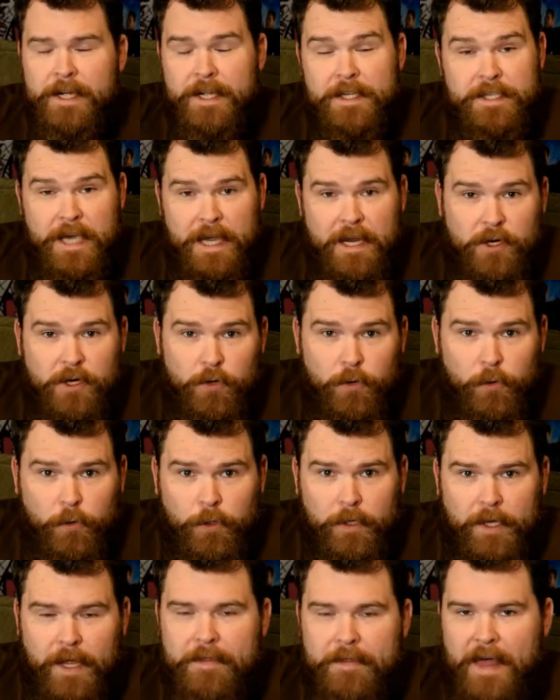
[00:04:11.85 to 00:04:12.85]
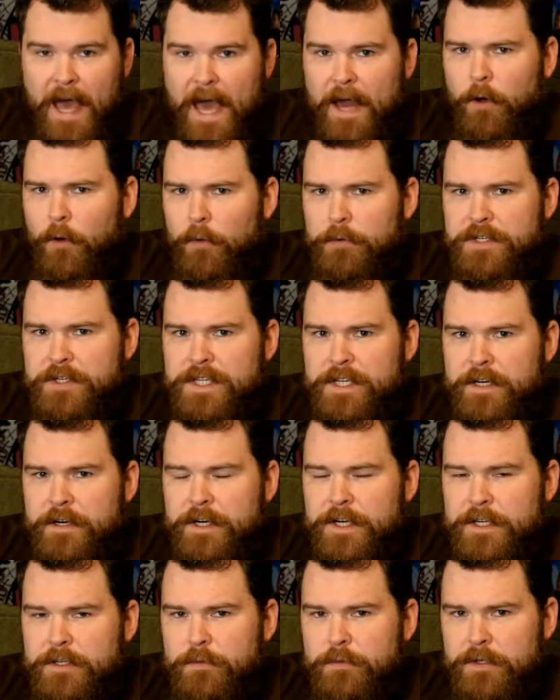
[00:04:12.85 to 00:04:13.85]
It's kind of cool, and that whole
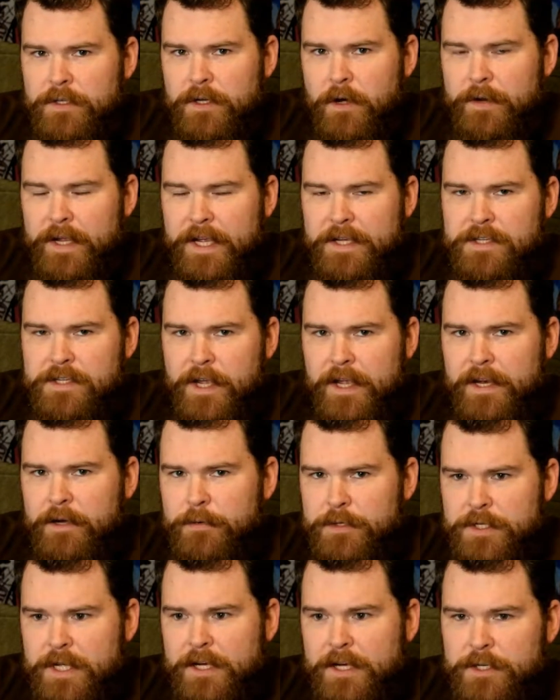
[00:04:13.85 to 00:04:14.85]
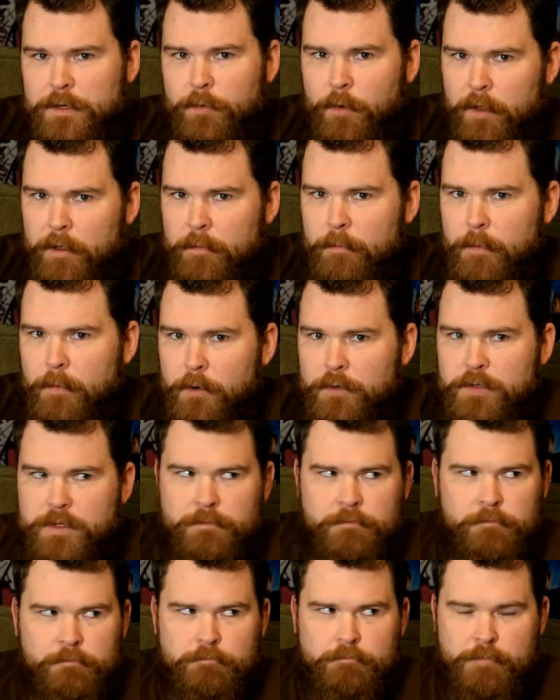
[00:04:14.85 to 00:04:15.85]
series with Tony S. Daniel was actually one of the most
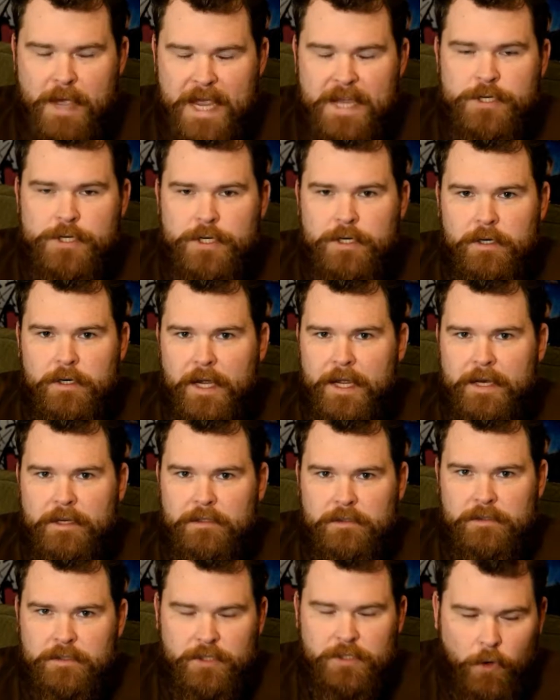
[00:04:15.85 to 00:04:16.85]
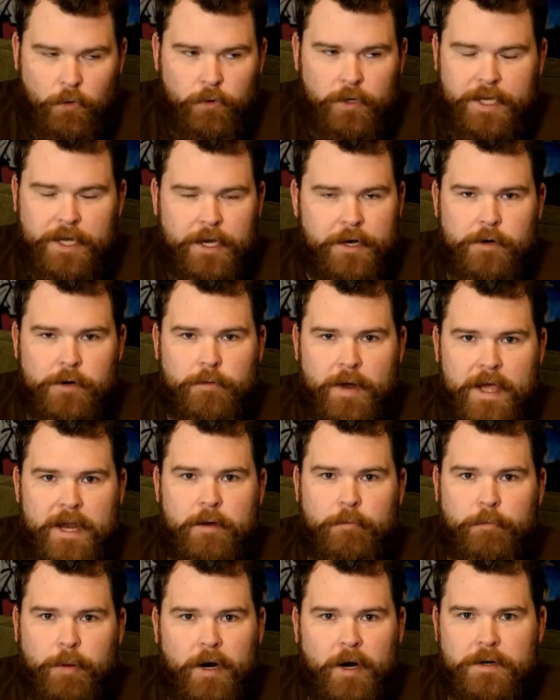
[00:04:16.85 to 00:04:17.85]
major and totally
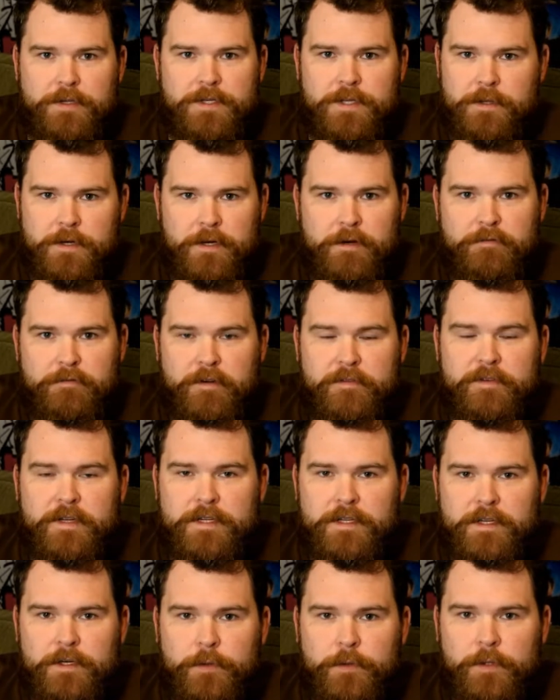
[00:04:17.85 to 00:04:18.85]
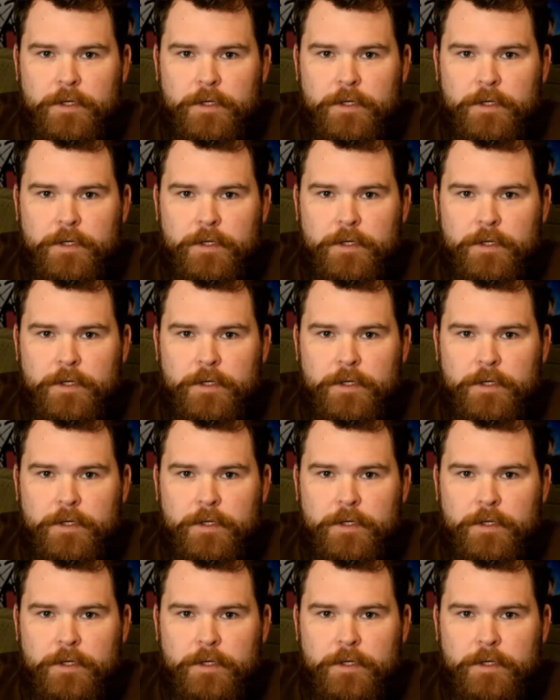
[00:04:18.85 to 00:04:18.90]
underrated parts of the New 52.